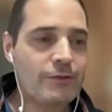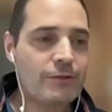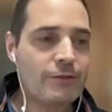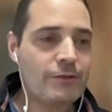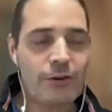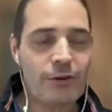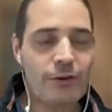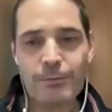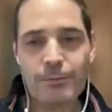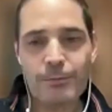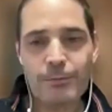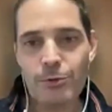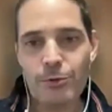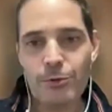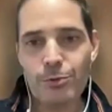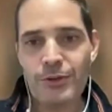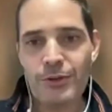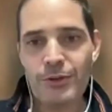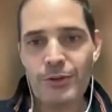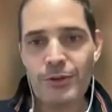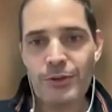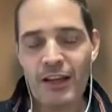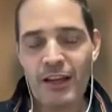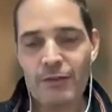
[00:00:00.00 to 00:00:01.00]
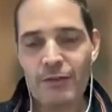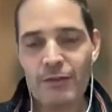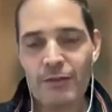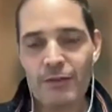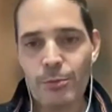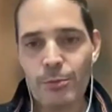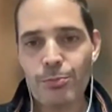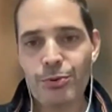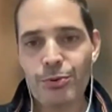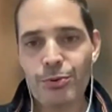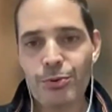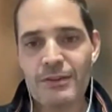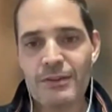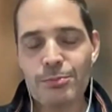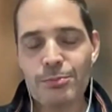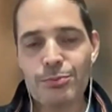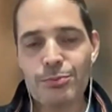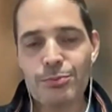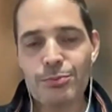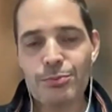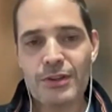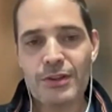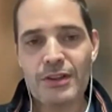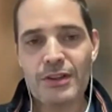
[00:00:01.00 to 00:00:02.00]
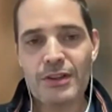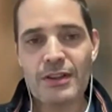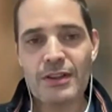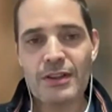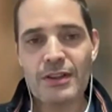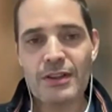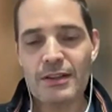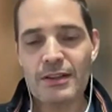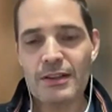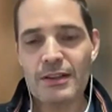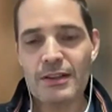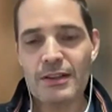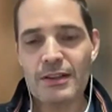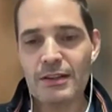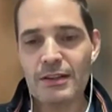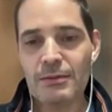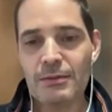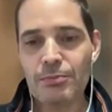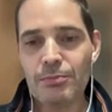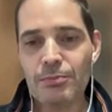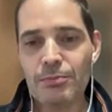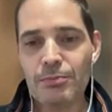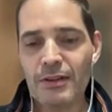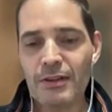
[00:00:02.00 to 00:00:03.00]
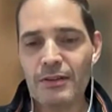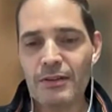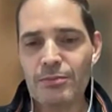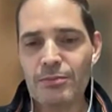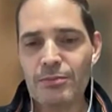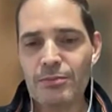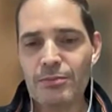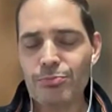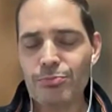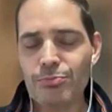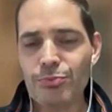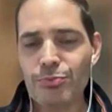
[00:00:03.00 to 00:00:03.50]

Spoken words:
We know that, for example, you can have a predefined